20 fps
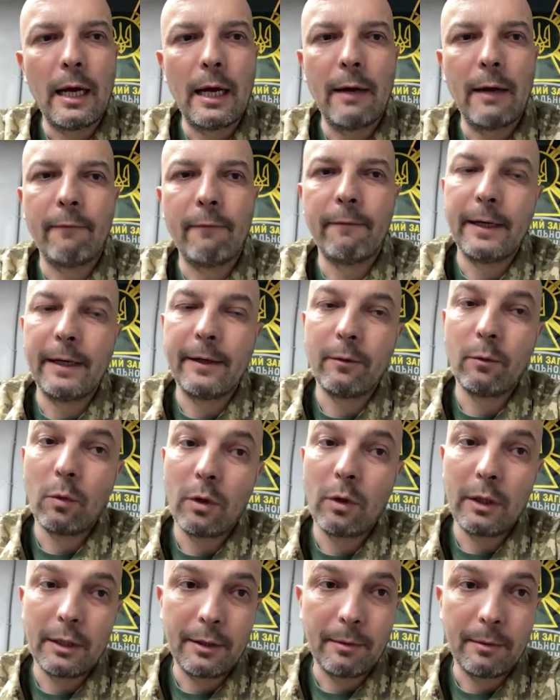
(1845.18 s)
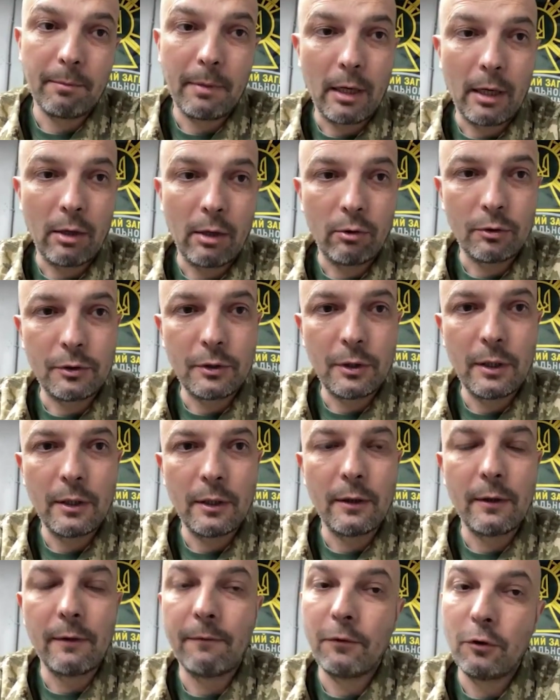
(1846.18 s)
are very worried about
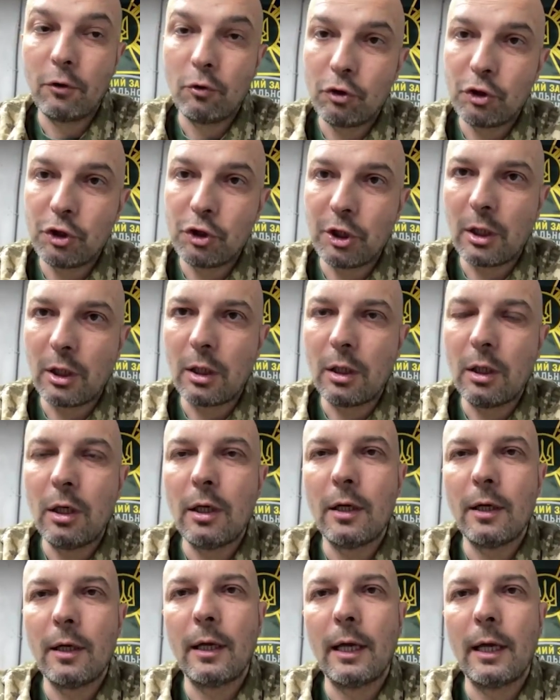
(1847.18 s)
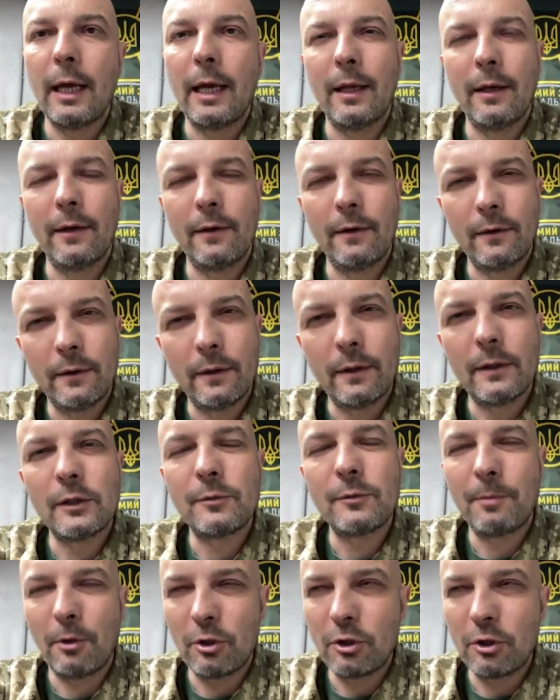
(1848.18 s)
the future and
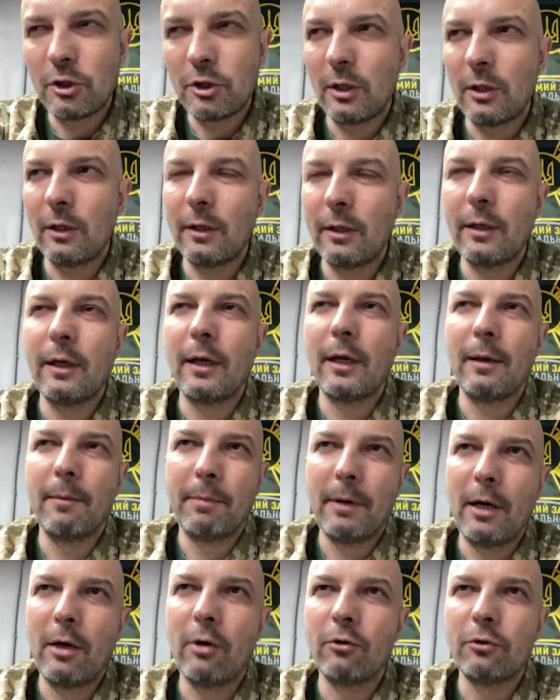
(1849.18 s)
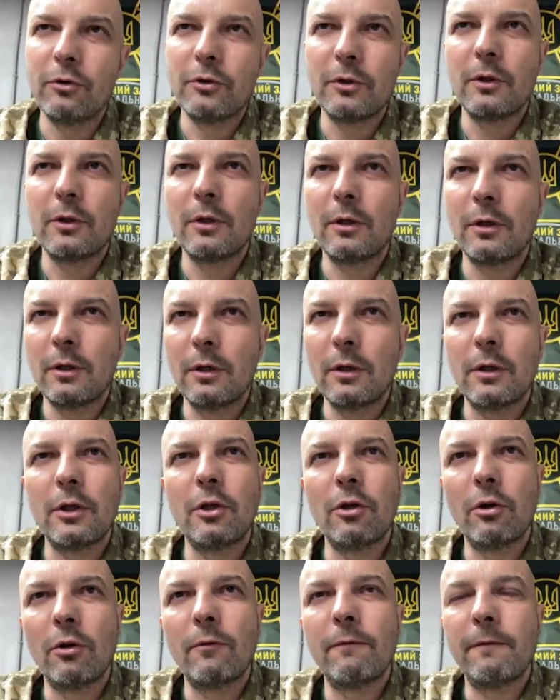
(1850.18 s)
especially about uh,
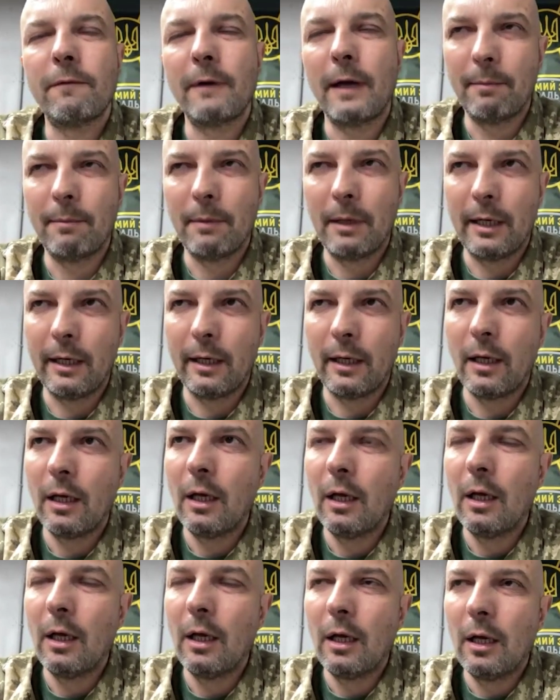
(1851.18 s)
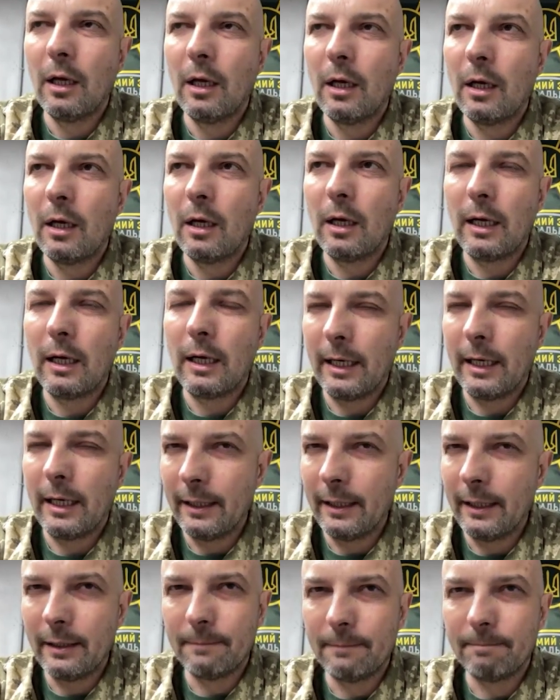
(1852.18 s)
your family.
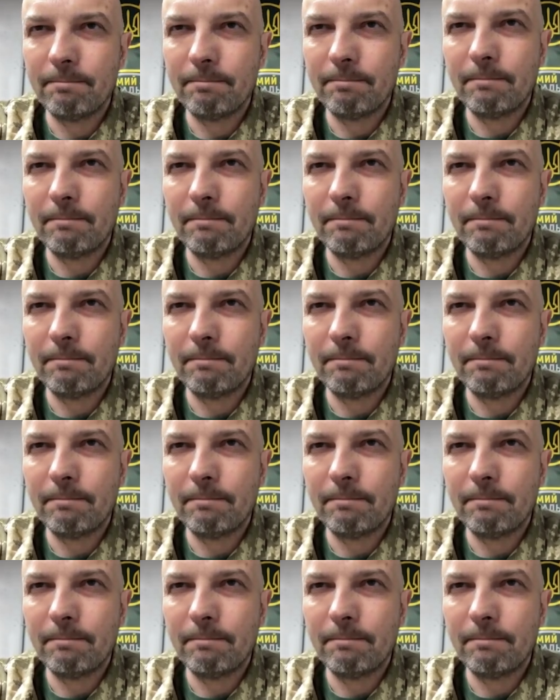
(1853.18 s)
I